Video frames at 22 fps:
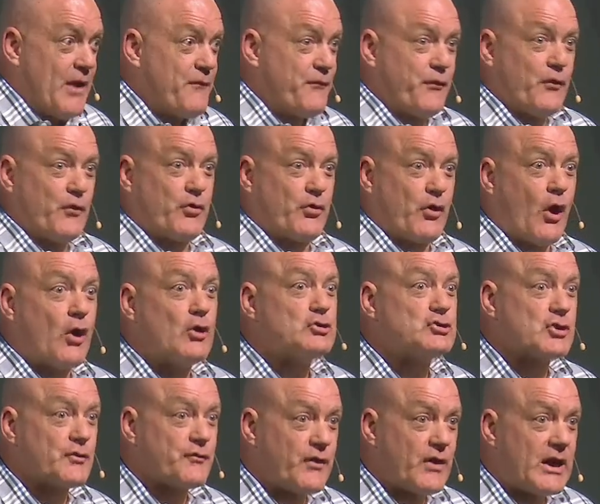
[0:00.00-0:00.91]
And for
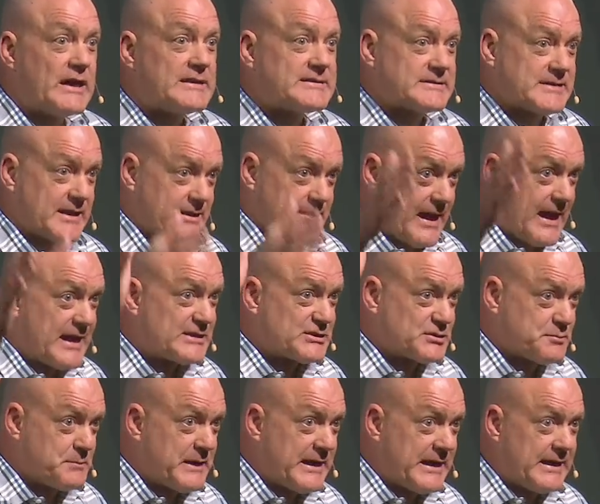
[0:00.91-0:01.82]
those of us, and
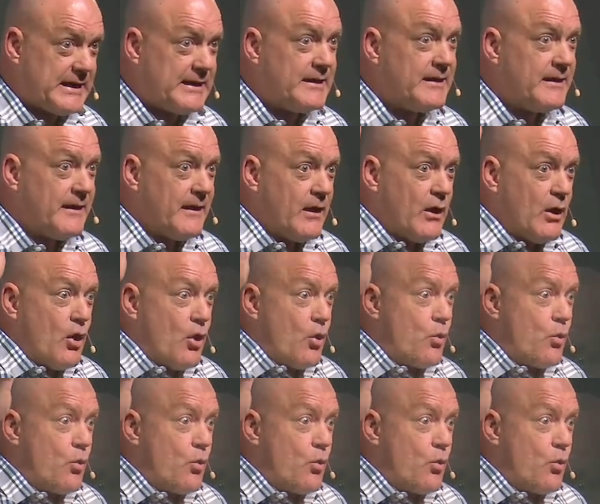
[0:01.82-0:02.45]
that's me,